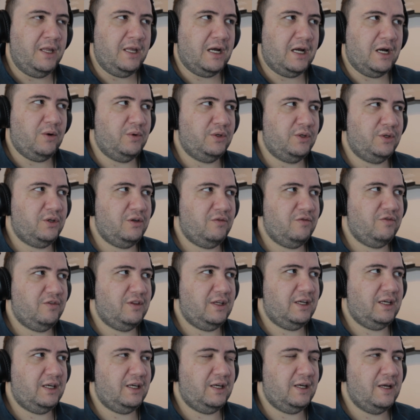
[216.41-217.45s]
I wonder if
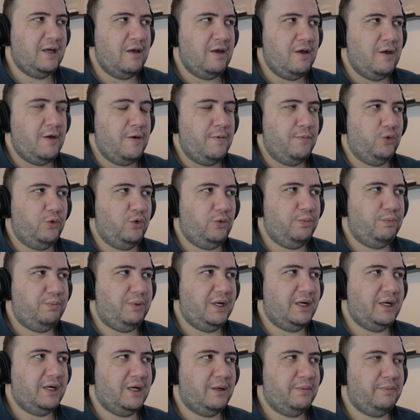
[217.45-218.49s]
they will
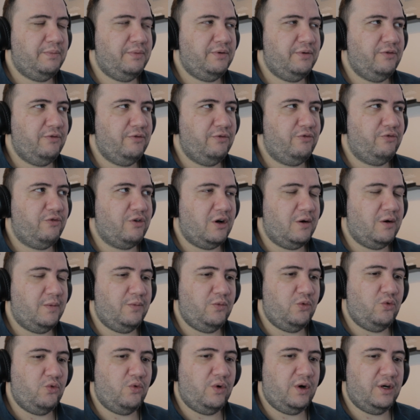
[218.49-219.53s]
pick up
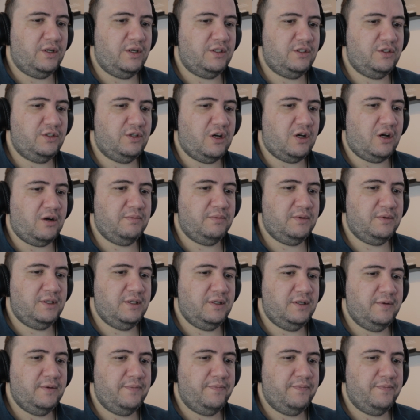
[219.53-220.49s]
from where it stopped.